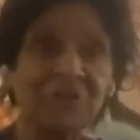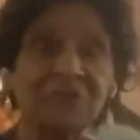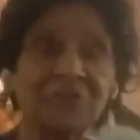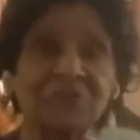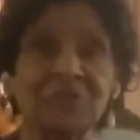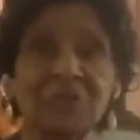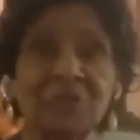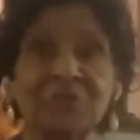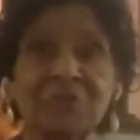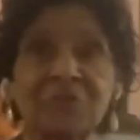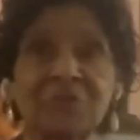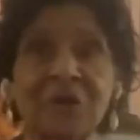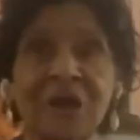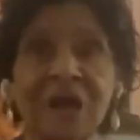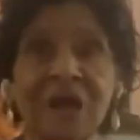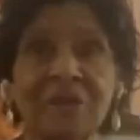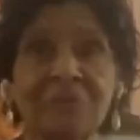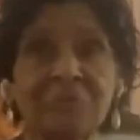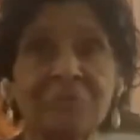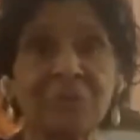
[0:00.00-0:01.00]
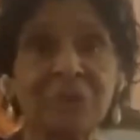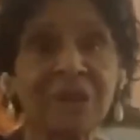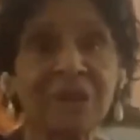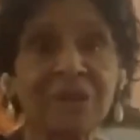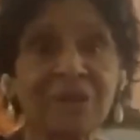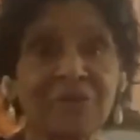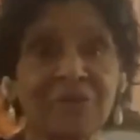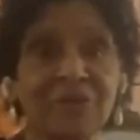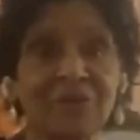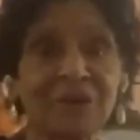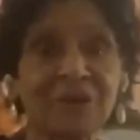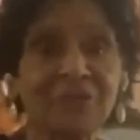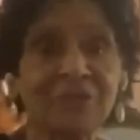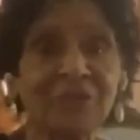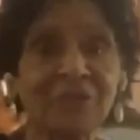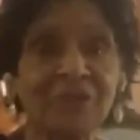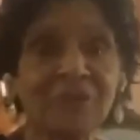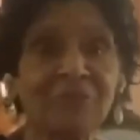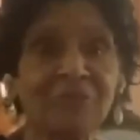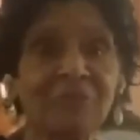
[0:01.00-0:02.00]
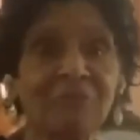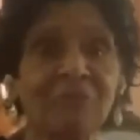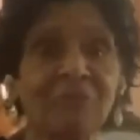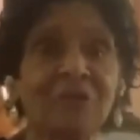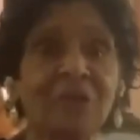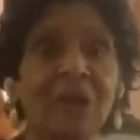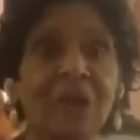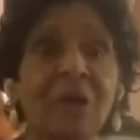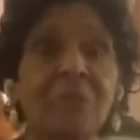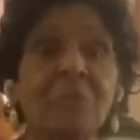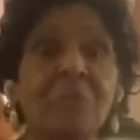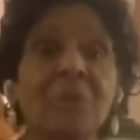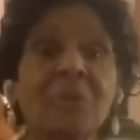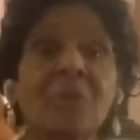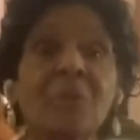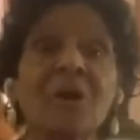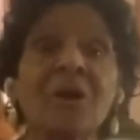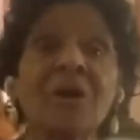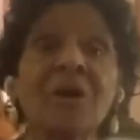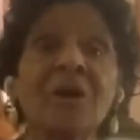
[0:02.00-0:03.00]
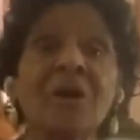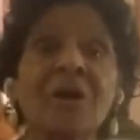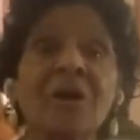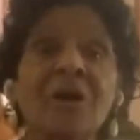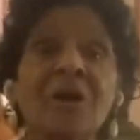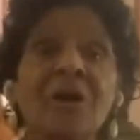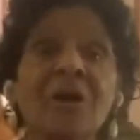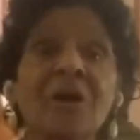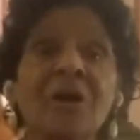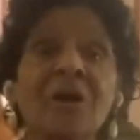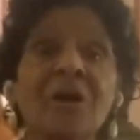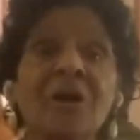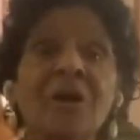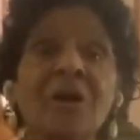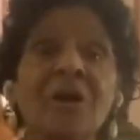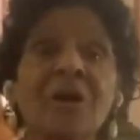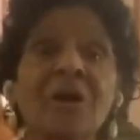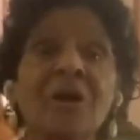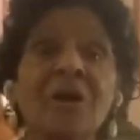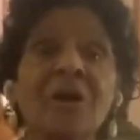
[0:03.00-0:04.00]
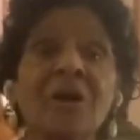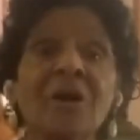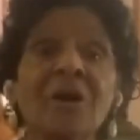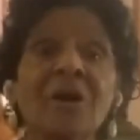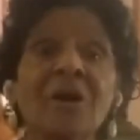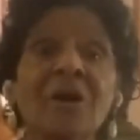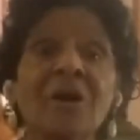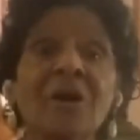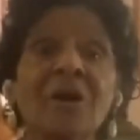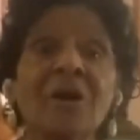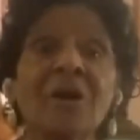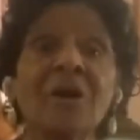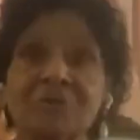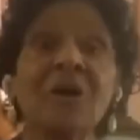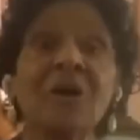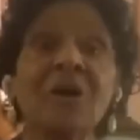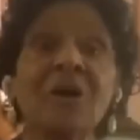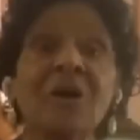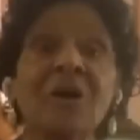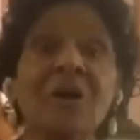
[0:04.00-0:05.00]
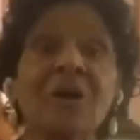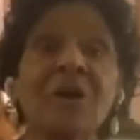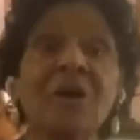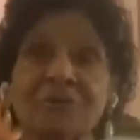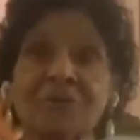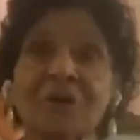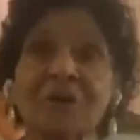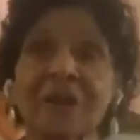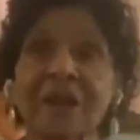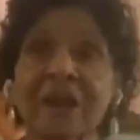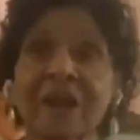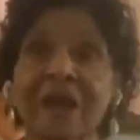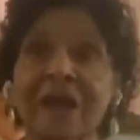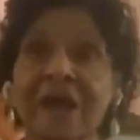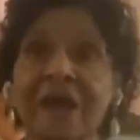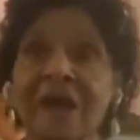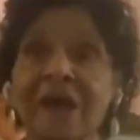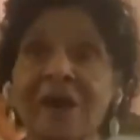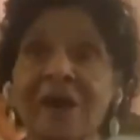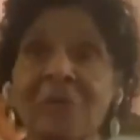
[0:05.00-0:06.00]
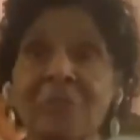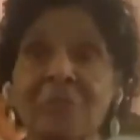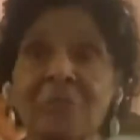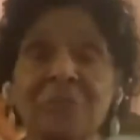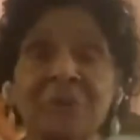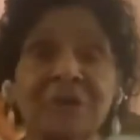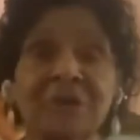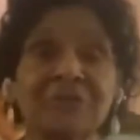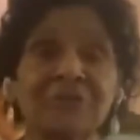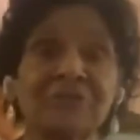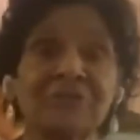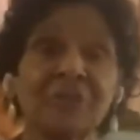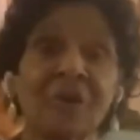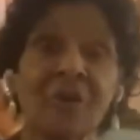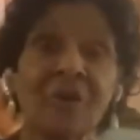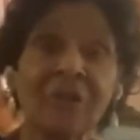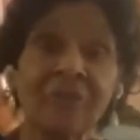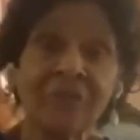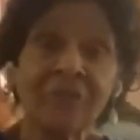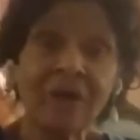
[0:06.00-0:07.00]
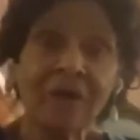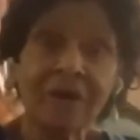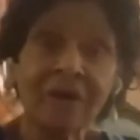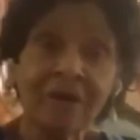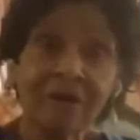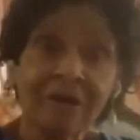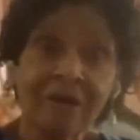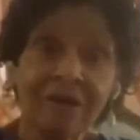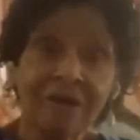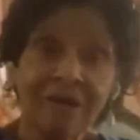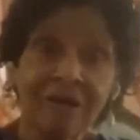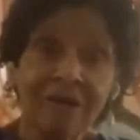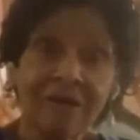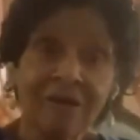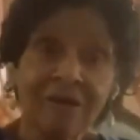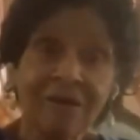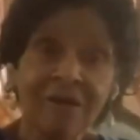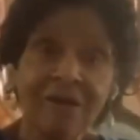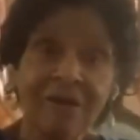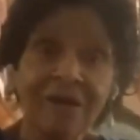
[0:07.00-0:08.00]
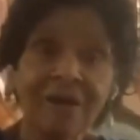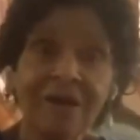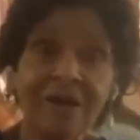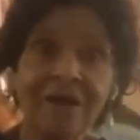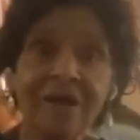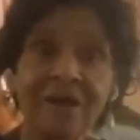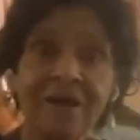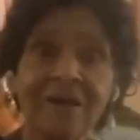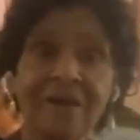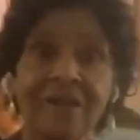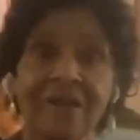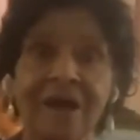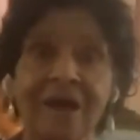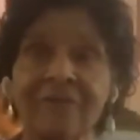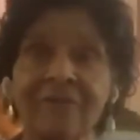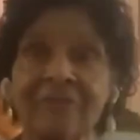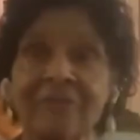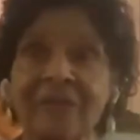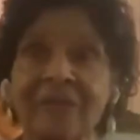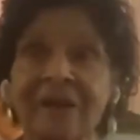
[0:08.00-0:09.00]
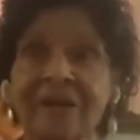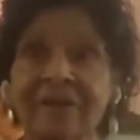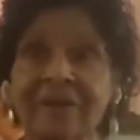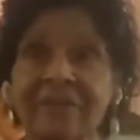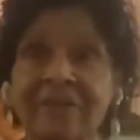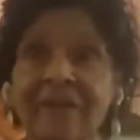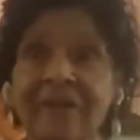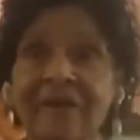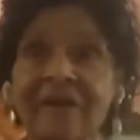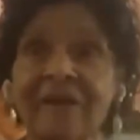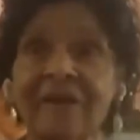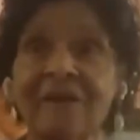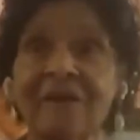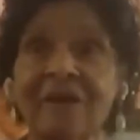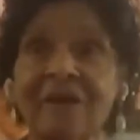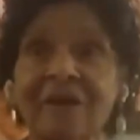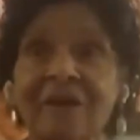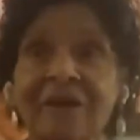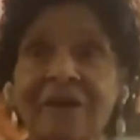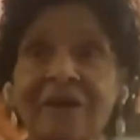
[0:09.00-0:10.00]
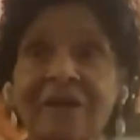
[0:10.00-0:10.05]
you should try to be good to number one, family, and you should help each other. And I think